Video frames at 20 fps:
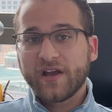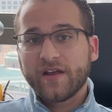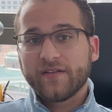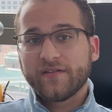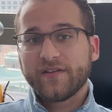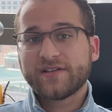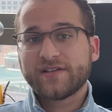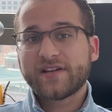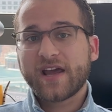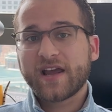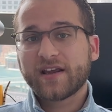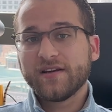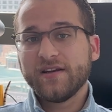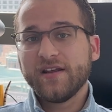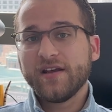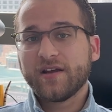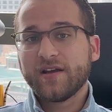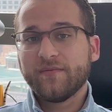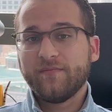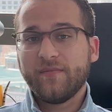This
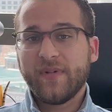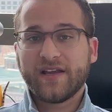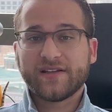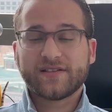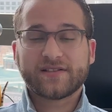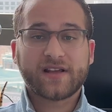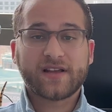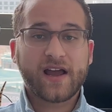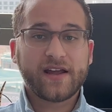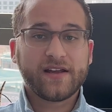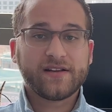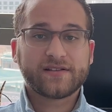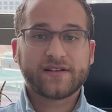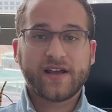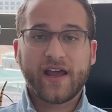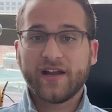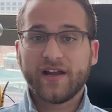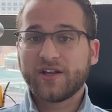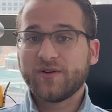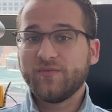technique makes science
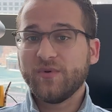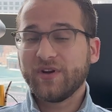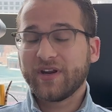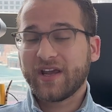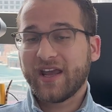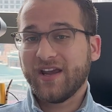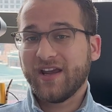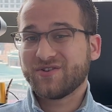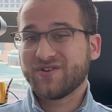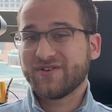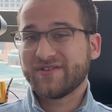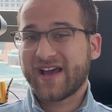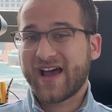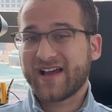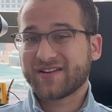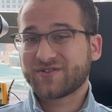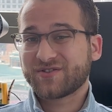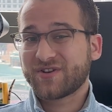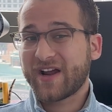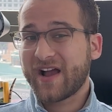and communication
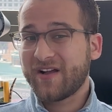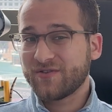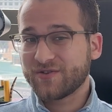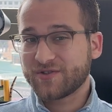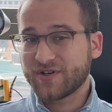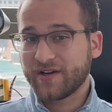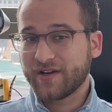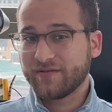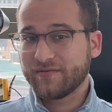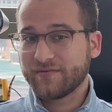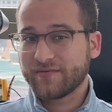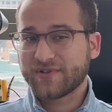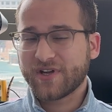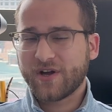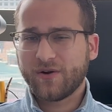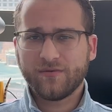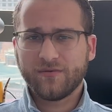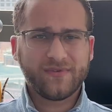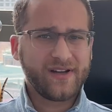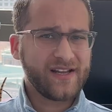tasks challenging,
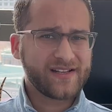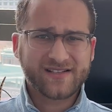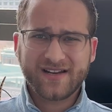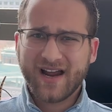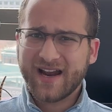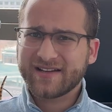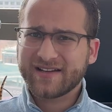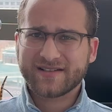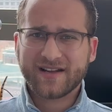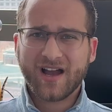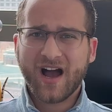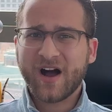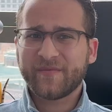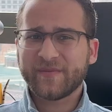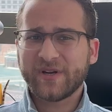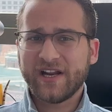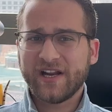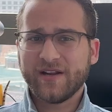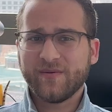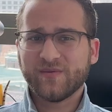so it's not as common
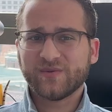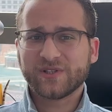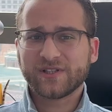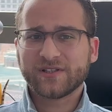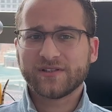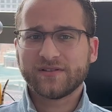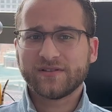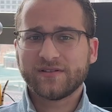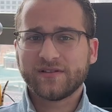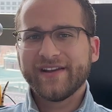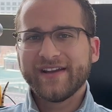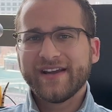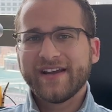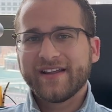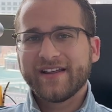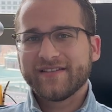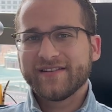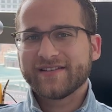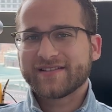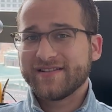anymore.
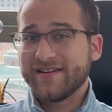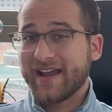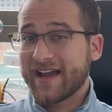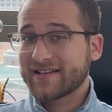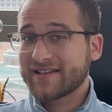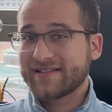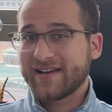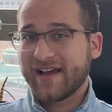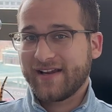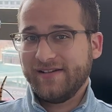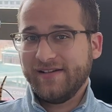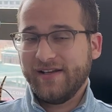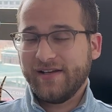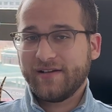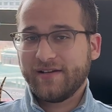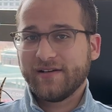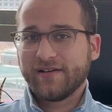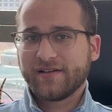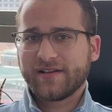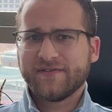This next
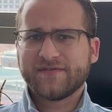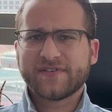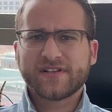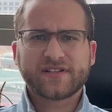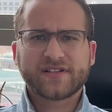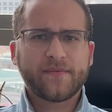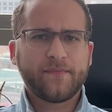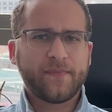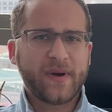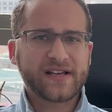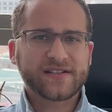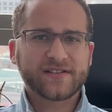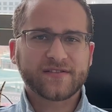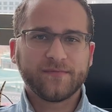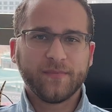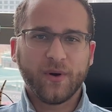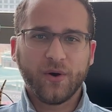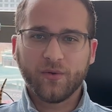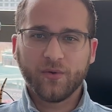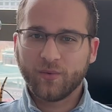technique gives us the best of
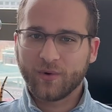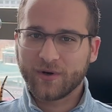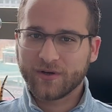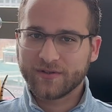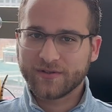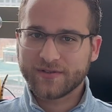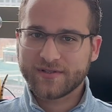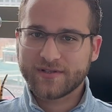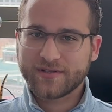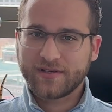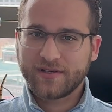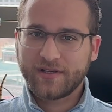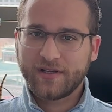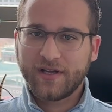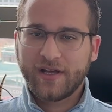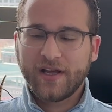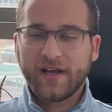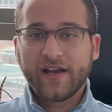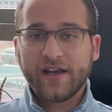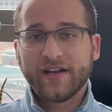both worlds.
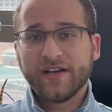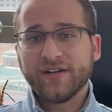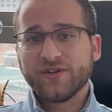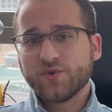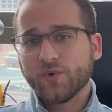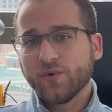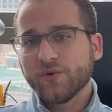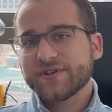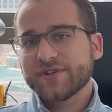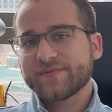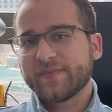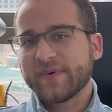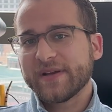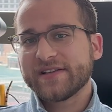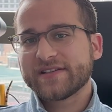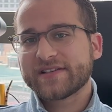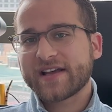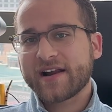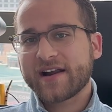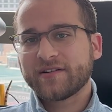In a dual spin
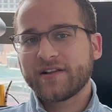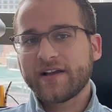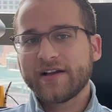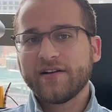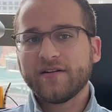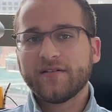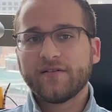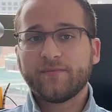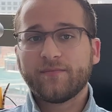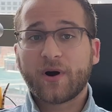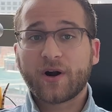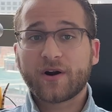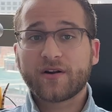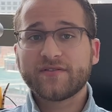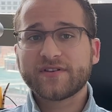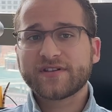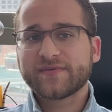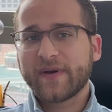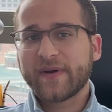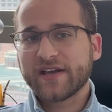satellite, part of the
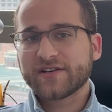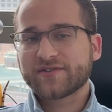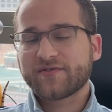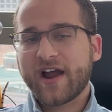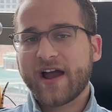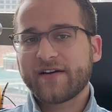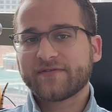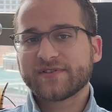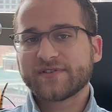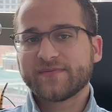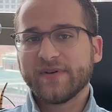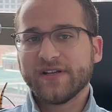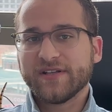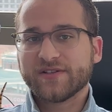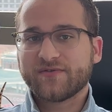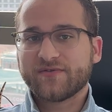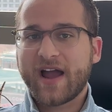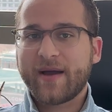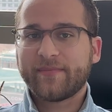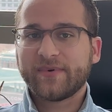spacecraft spins
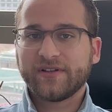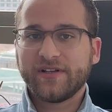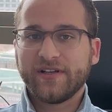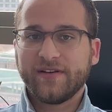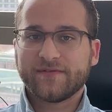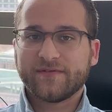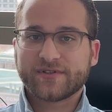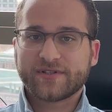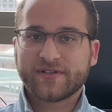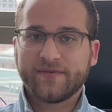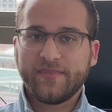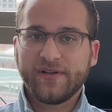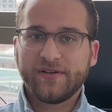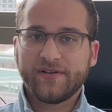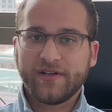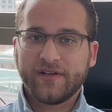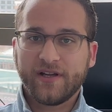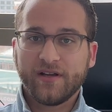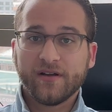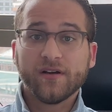rapidly for
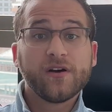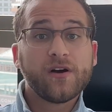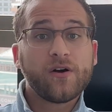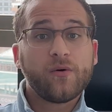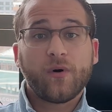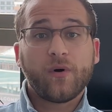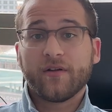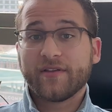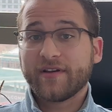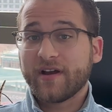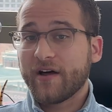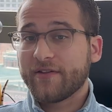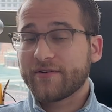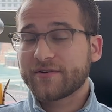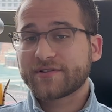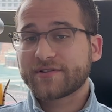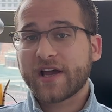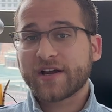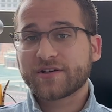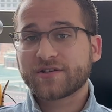stability, while the other
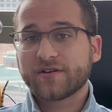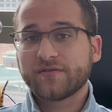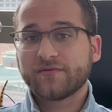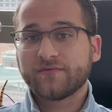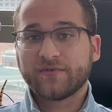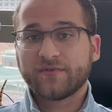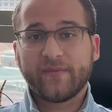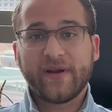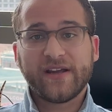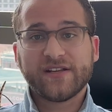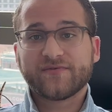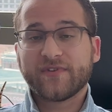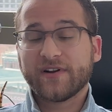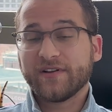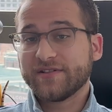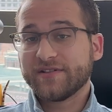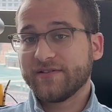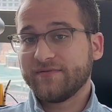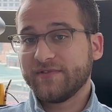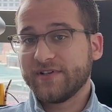section remains
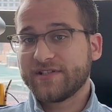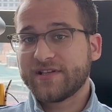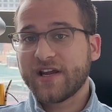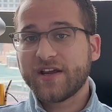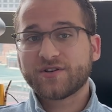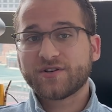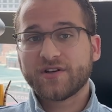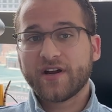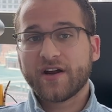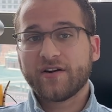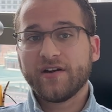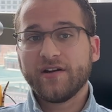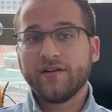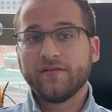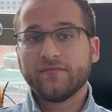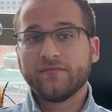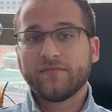relatively stationary.